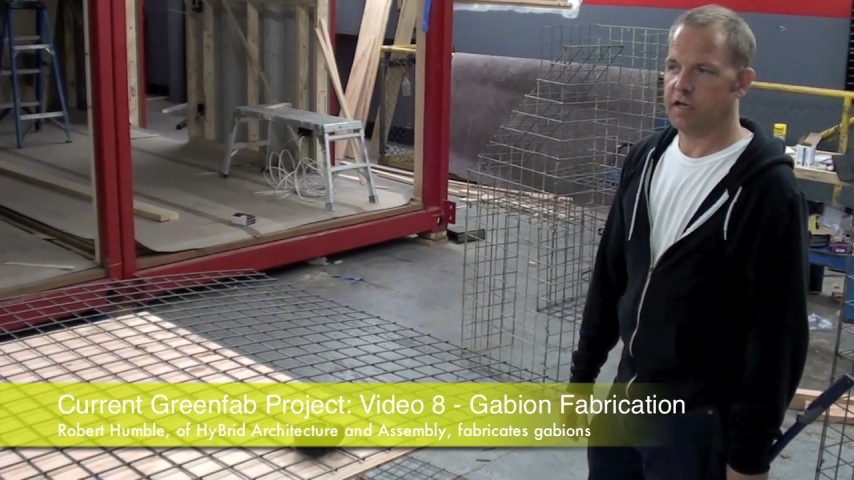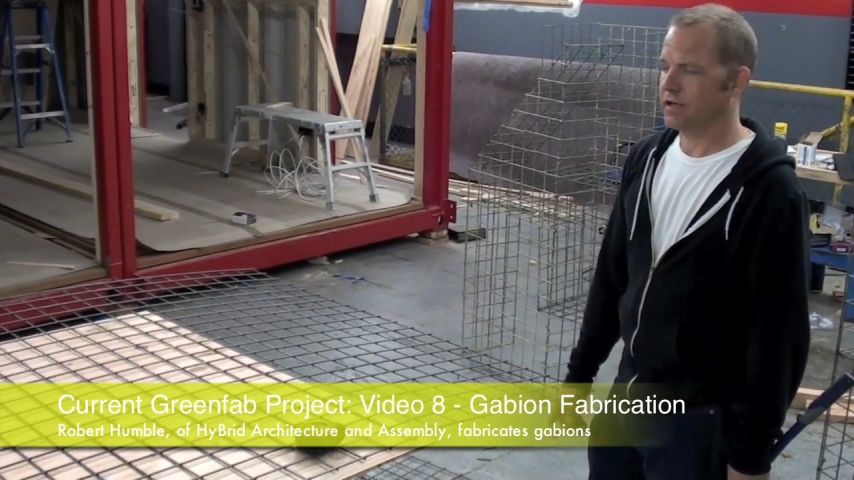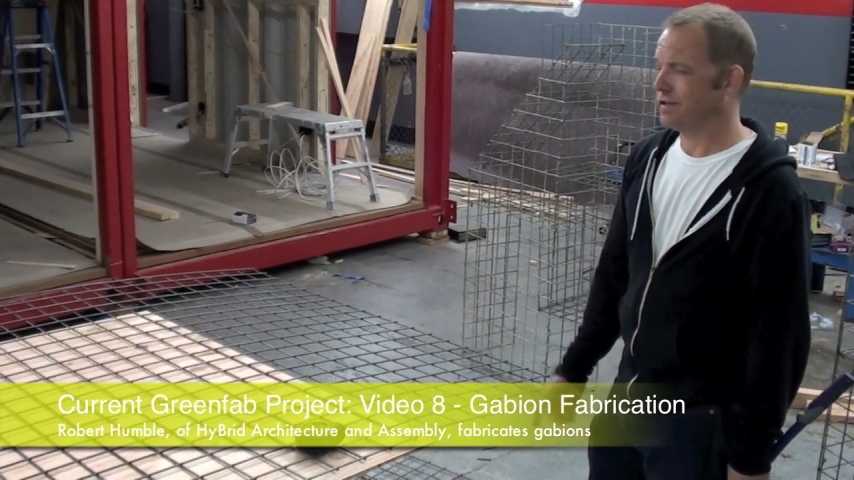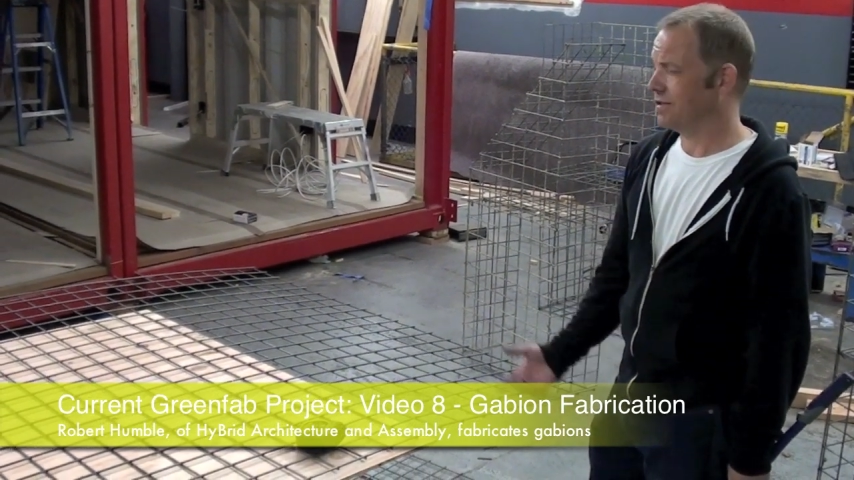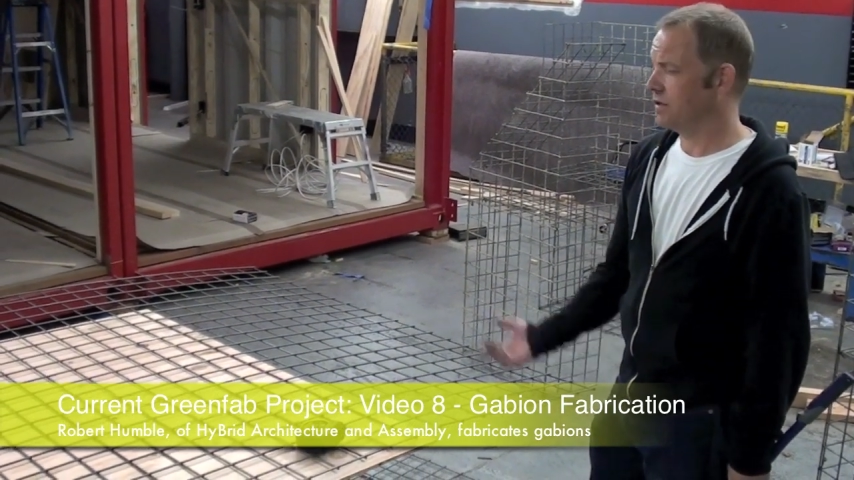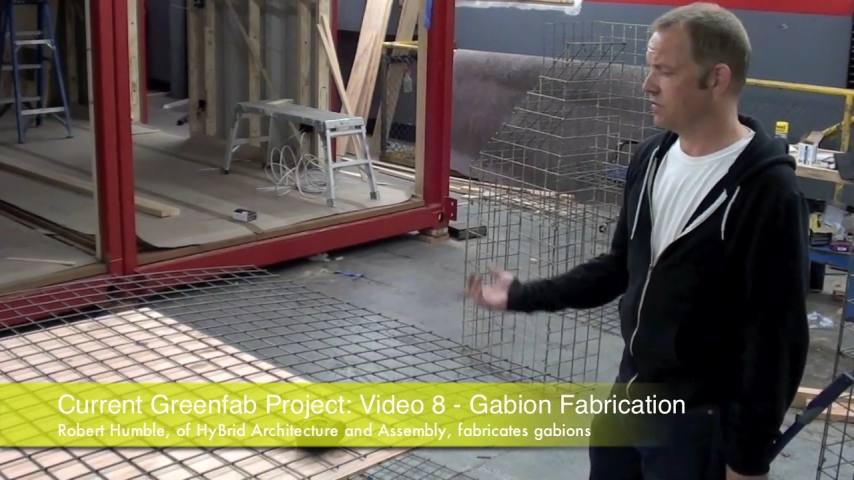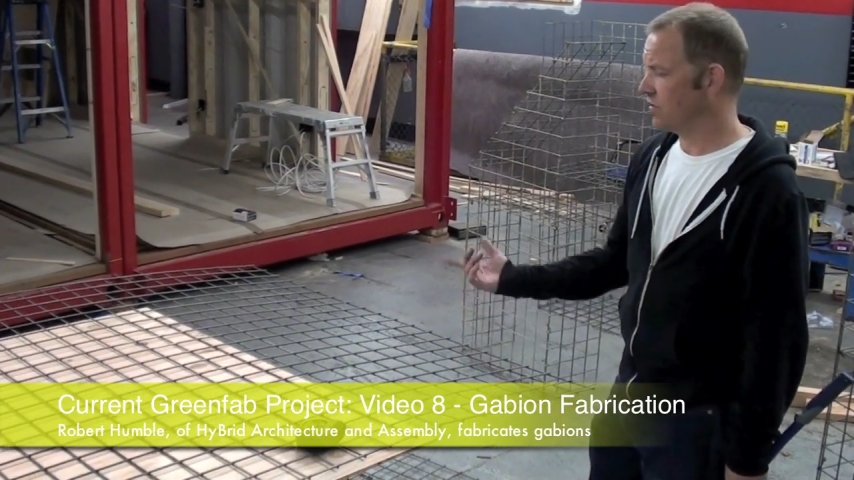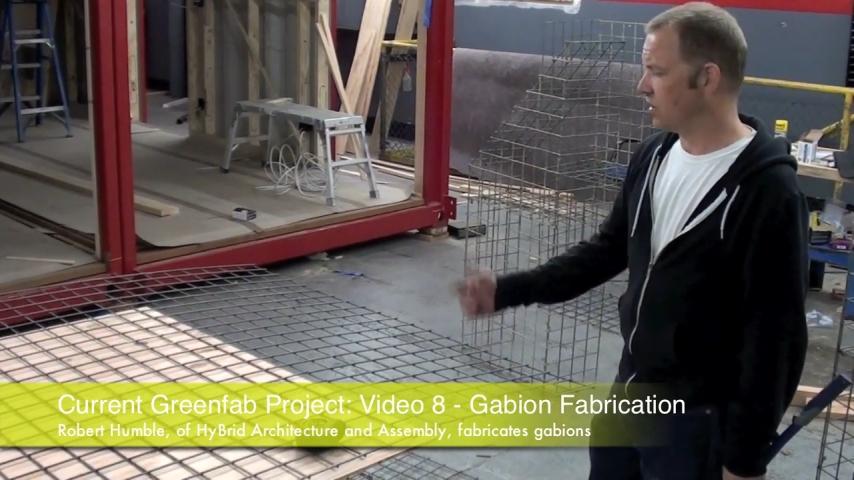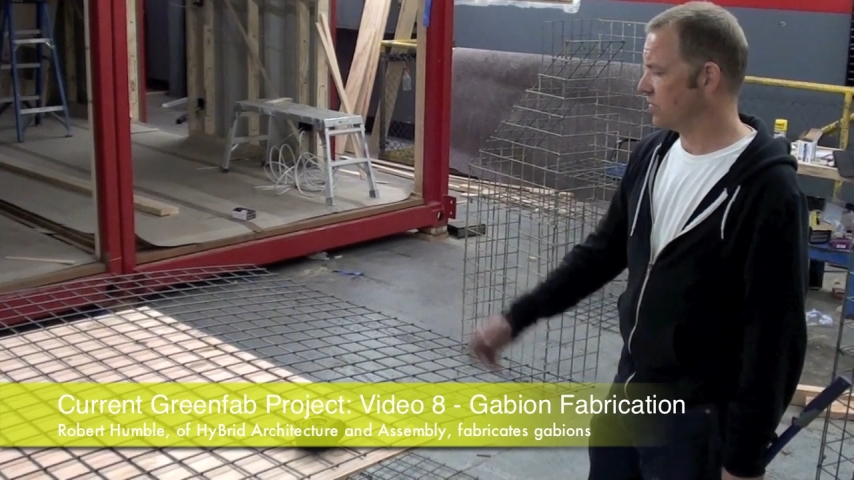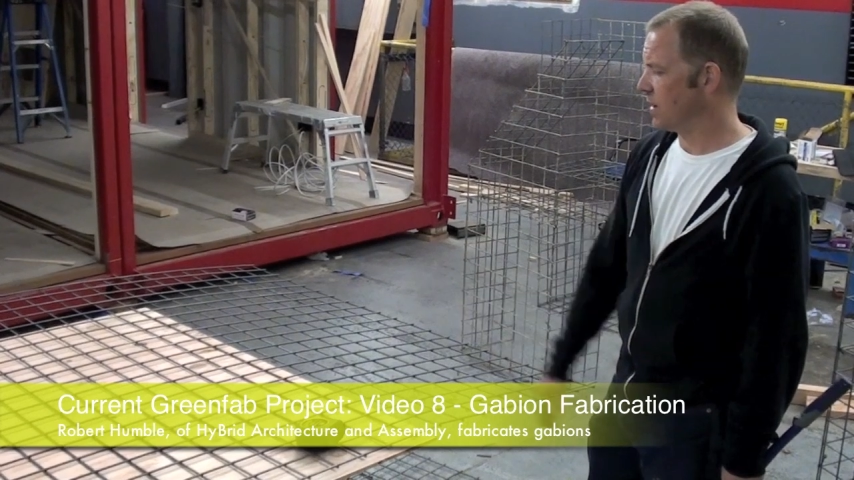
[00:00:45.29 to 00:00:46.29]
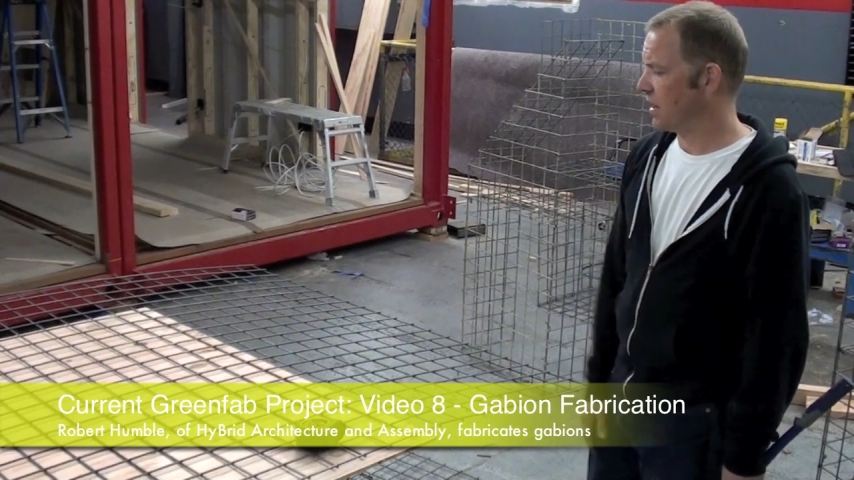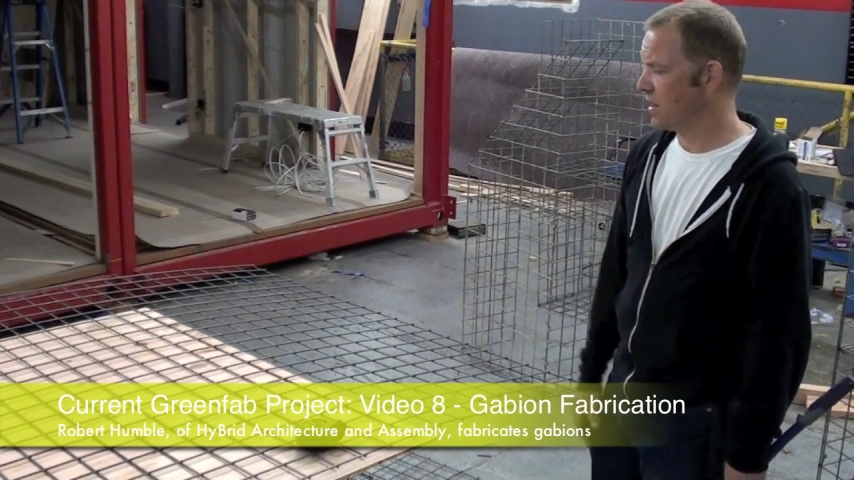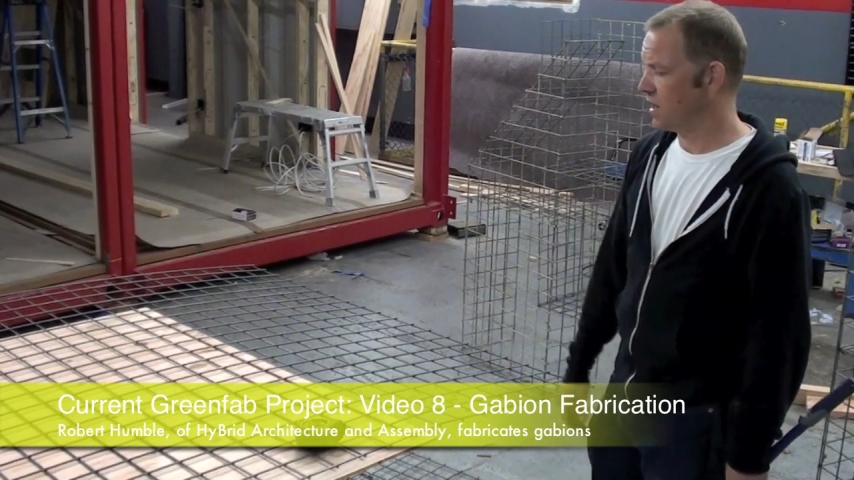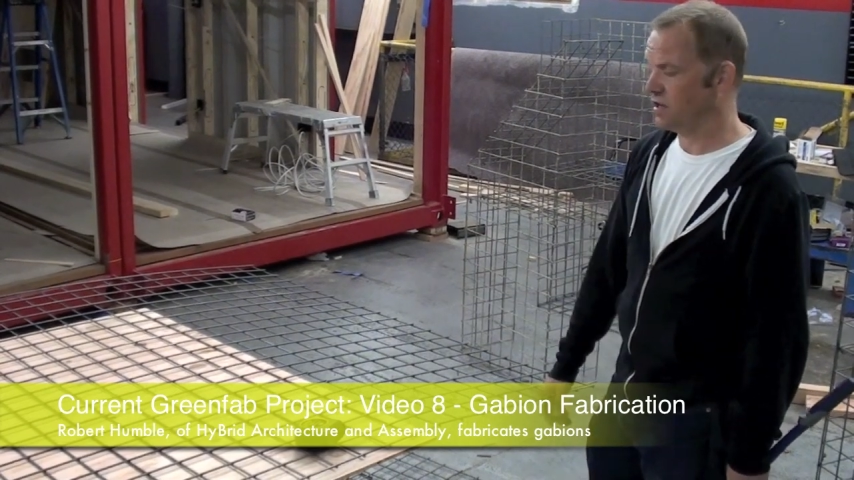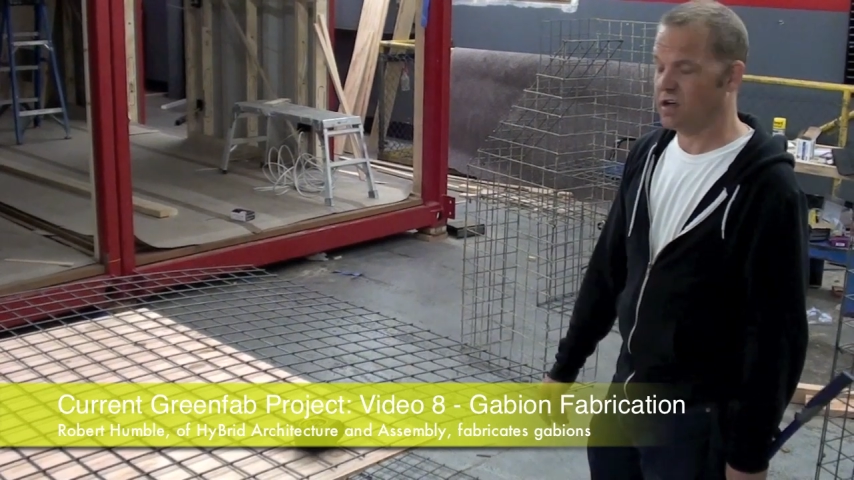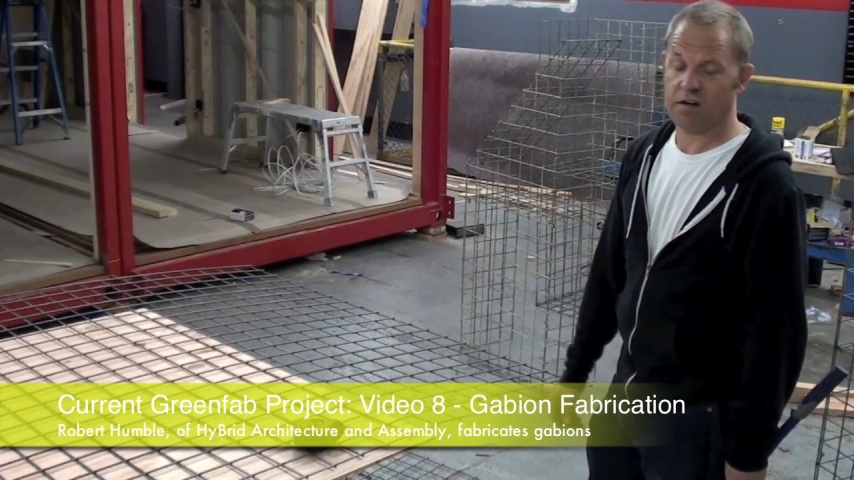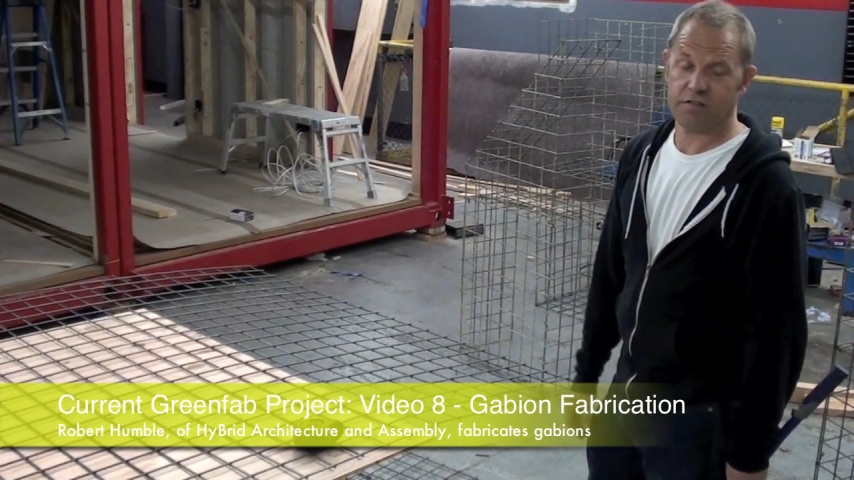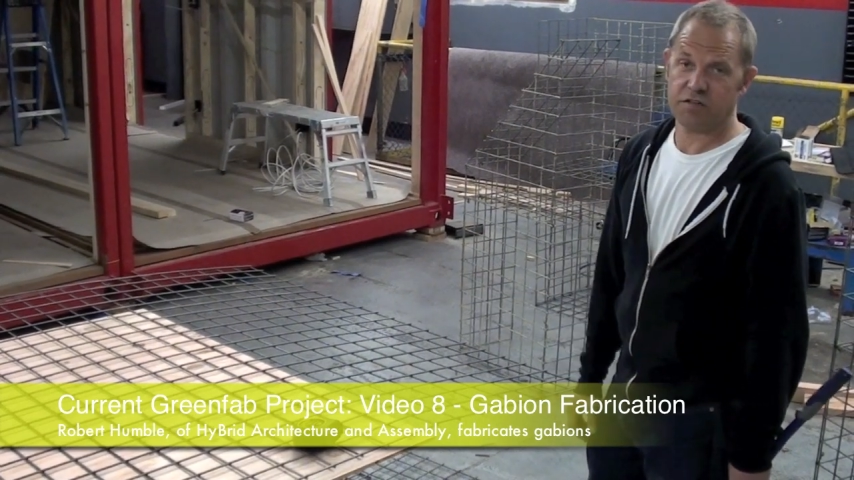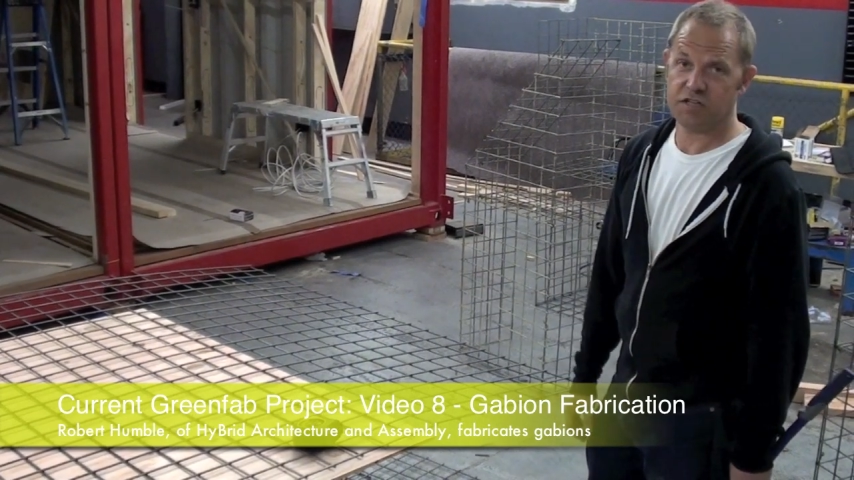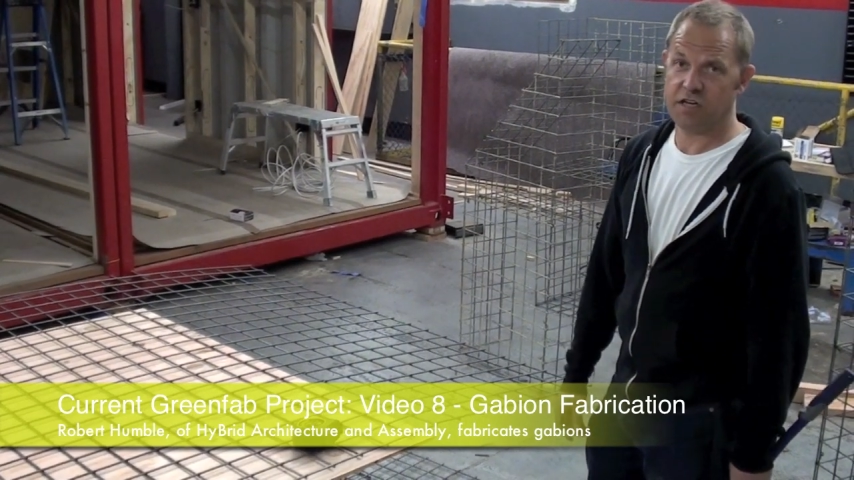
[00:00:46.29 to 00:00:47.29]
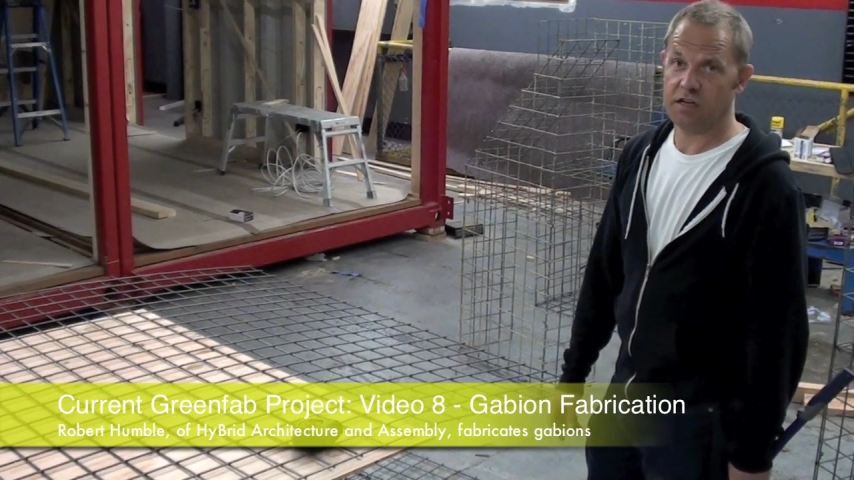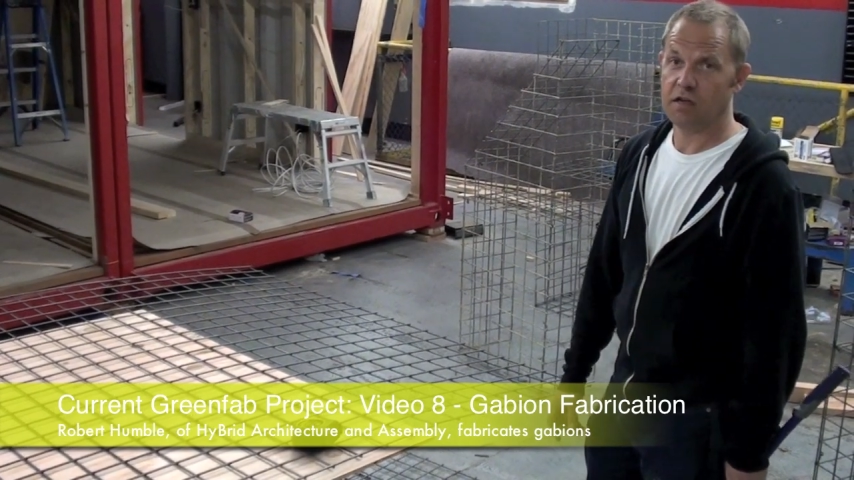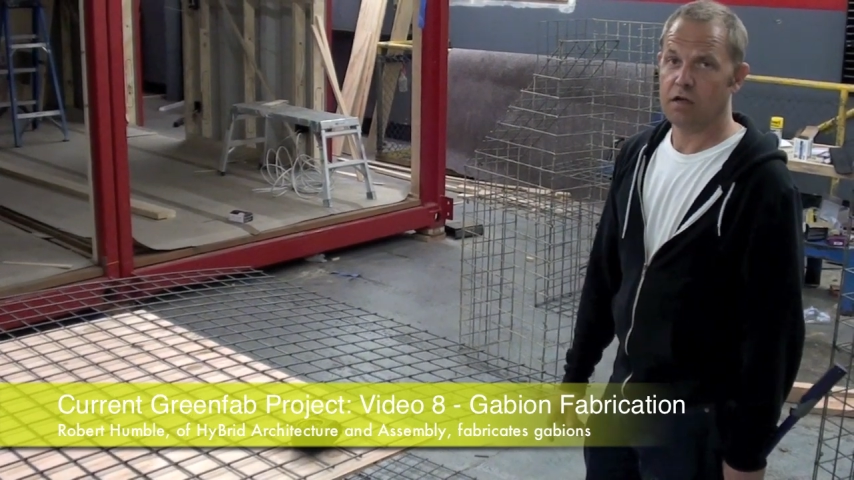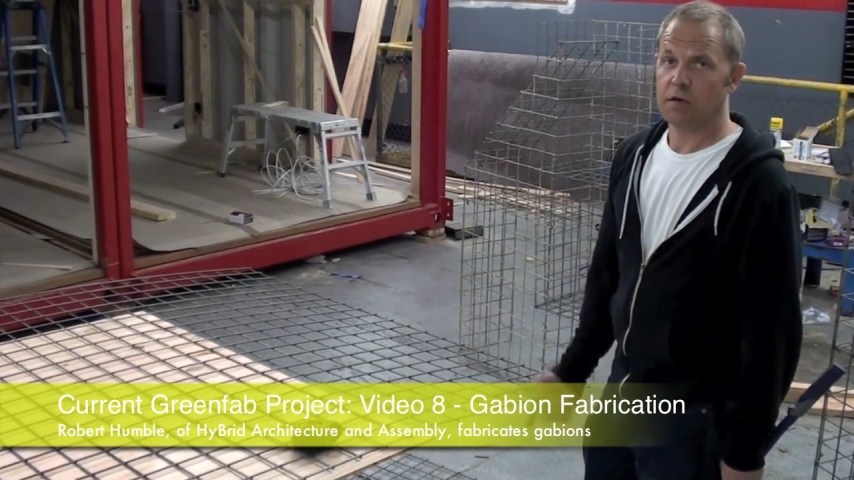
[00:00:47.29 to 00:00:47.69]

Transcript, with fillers: and this costs about ninety dollars a sheet.